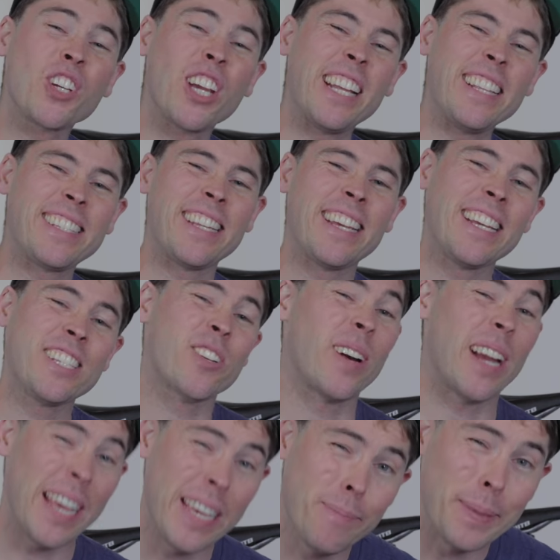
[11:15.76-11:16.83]
chainstays
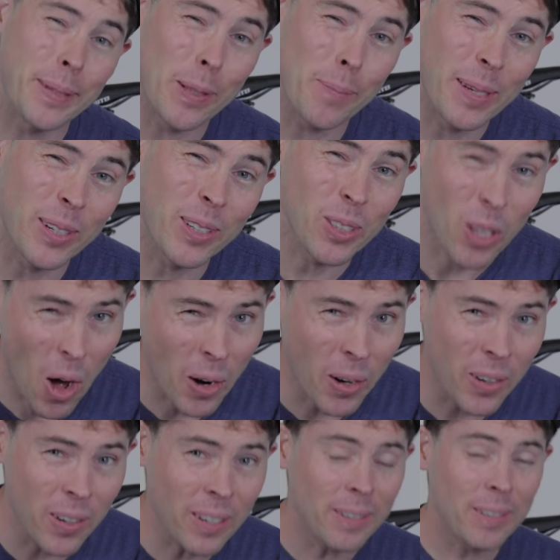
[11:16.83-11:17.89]
are eight millimeter
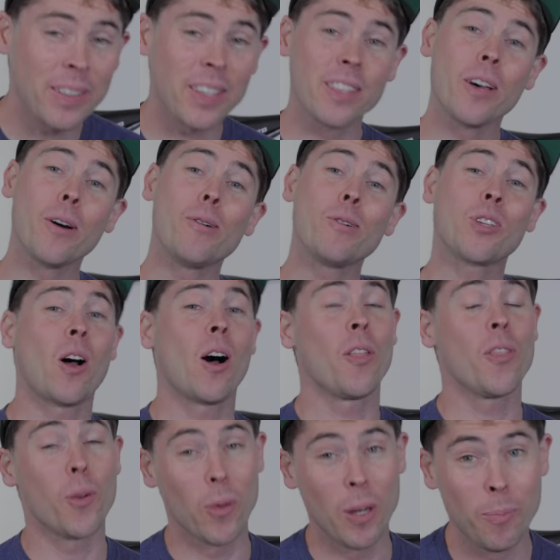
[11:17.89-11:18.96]
longer than those
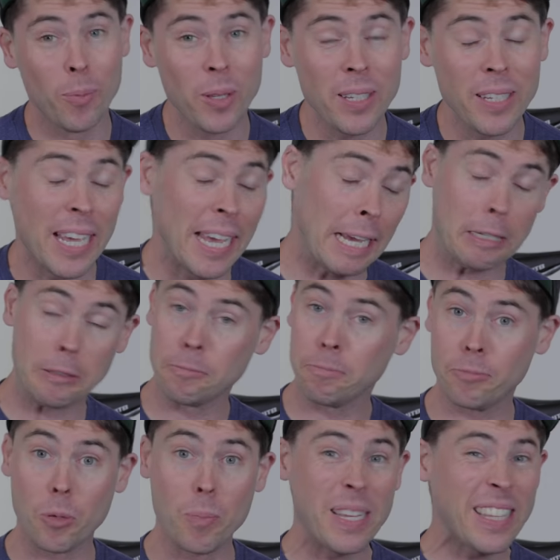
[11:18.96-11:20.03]
on the Ripley, and
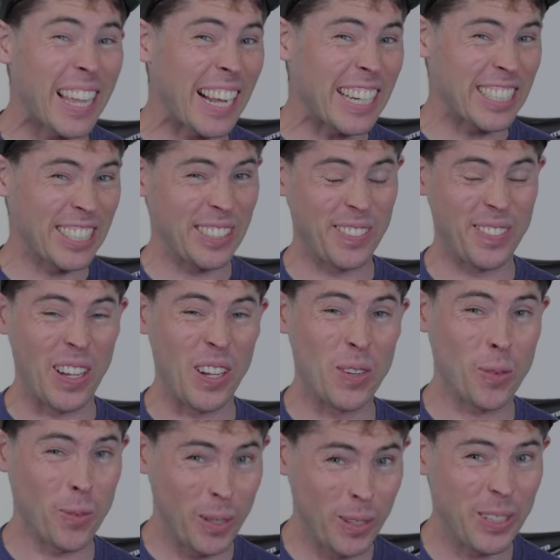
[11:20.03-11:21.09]
to me that actually
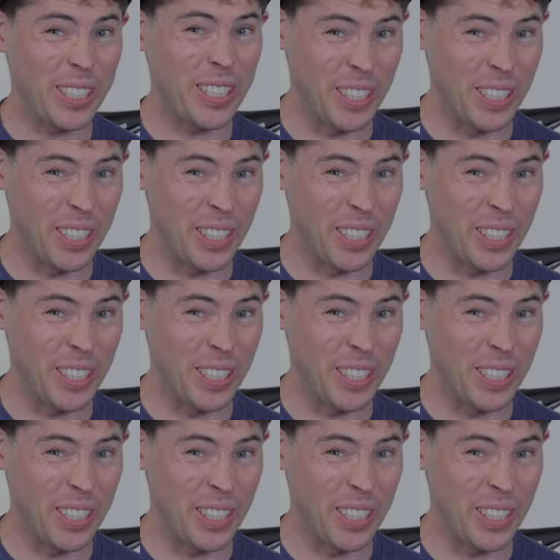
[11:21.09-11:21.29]
felt really